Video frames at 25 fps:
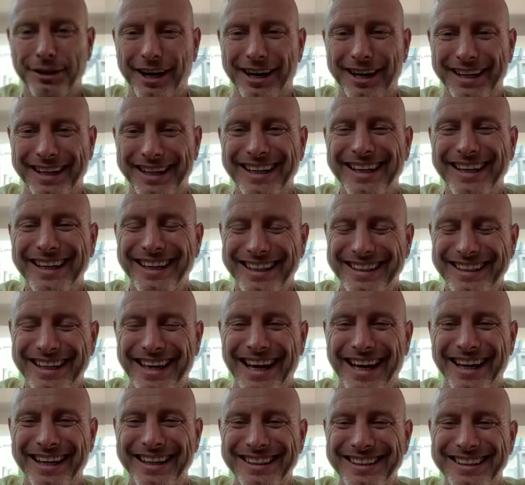view to
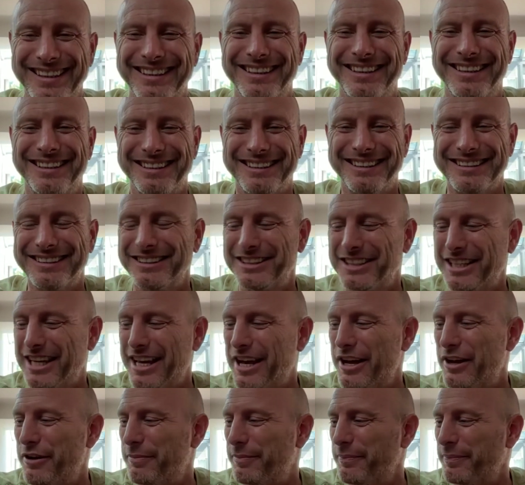my data. And I don't even
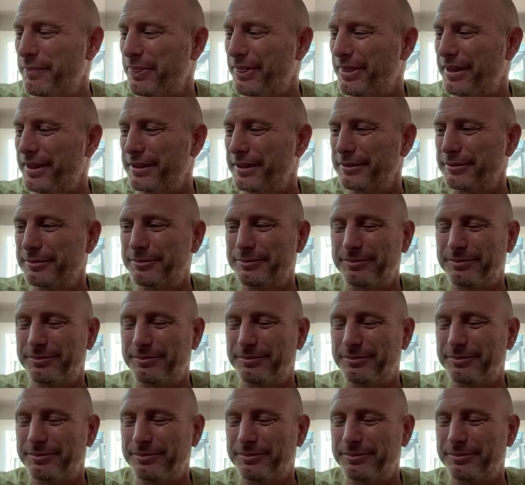know what it is,